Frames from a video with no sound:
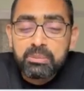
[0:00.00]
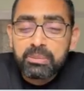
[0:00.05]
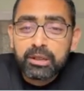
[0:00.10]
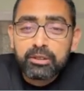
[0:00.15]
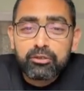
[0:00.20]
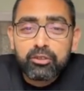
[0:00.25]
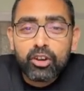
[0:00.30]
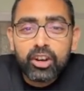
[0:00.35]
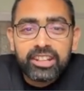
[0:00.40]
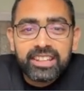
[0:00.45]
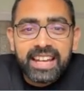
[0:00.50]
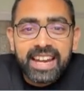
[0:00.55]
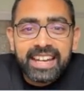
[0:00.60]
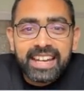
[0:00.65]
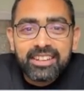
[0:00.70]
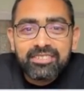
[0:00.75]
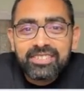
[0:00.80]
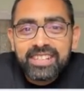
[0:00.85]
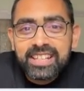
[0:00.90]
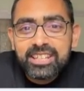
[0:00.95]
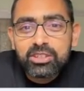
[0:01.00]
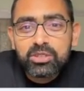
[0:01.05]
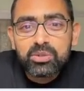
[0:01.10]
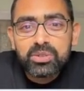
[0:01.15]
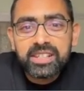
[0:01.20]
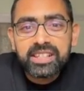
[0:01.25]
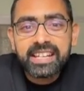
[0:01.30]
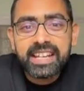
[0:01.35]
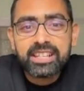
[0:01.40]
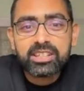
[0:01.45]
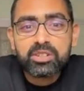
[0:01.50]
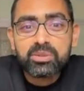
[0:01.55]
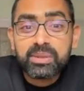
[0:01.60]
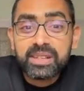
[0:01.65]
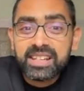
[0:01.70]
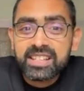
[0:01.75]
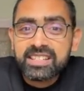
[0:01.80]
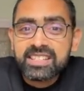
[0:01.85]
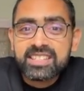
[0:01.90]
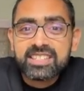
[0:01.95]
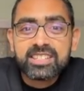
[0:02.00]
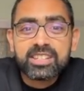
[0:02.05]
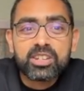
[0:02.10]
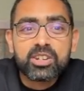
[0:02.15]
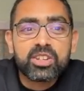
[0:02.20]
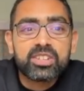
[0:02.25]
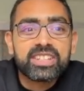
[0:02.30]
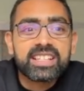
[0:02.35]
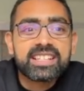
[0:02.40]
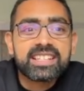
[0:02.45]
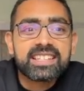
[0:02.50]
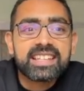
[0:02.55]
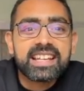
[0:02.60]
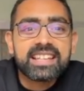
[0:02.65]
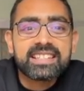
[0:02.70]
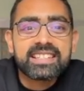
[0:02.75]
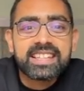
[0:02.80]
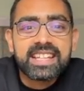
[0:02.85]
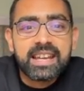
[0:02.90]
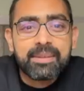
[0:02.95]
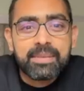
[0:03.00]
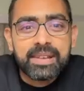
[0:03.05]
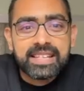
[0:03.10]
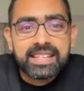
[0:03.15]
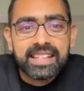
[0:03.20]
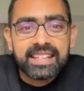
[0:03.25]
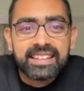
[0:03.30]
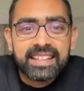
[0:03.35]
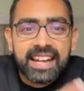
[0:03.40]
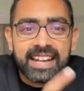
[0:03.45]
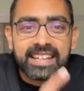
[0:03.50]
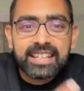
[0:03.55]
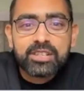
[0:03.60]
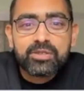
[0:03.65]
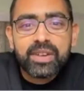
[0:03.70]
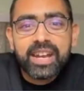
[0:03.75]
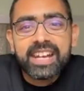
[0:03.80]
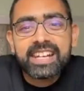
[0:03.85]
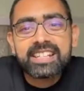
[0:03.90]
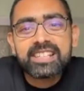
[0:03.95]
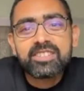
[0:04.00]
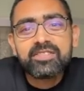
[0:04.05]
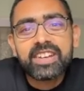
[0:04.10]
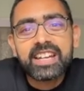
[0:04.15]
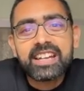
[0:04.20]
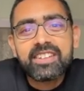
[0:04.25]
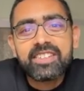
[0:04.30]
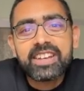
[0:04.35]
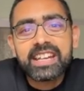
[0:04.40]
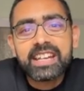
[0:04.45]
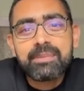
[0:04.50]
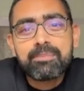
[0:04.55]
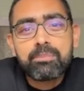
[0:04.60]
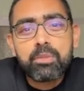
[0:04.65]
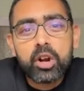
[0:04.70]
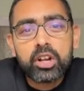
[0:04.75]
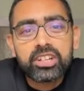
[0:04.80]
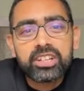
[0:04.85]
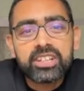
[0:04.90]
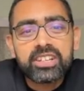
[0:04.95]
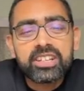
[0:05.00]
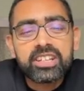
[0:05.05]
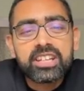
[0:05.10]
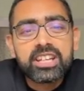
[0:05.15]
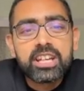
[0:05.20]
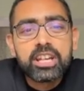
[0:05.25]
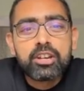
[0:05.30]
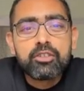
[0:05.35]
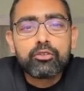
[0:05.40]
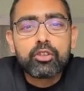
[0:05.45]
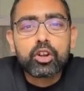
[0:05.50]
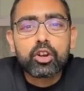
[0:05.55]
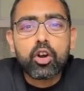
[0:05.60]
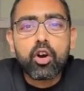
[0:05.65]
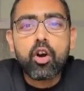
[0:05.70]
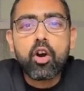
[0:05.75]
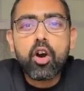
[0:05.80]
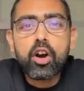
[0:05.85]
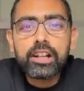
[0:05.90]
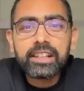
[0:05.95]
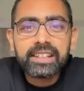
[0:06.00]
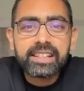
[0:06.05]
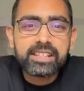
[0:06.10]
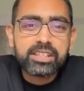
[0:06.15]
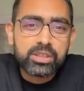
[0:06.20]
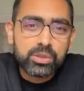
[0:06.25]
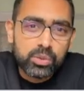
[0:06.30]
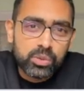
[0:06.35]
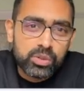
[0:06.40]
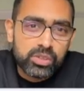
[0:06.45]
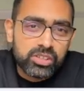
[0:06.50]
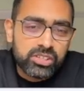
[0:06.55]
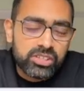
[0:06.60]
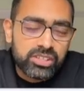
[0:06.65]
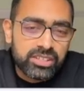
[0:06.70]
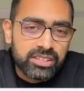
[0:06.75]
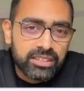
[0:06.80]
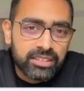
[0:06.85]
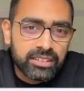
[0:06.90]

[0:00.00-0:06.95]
But for that, every student has to be registered on this SDMS, and that is why it's very, very important for all the schools,